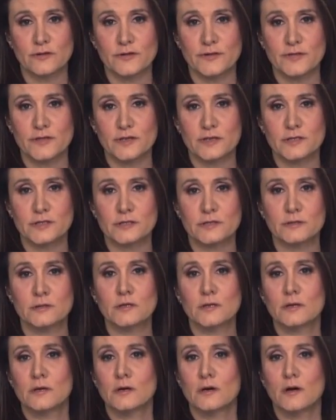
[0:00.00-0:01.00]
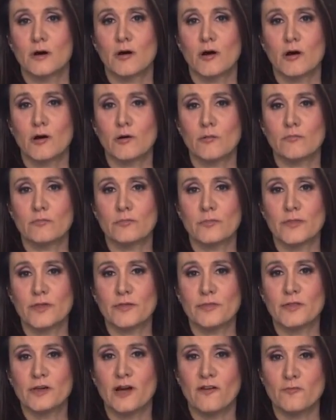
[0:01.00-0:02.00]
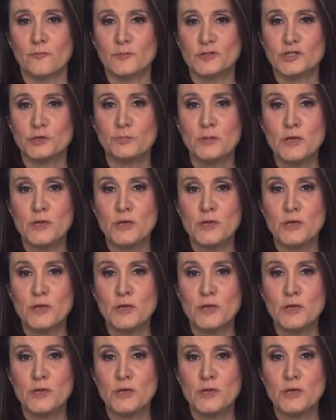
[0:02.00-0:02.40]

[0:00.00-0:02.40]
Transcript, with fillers: that thinks um, that the government should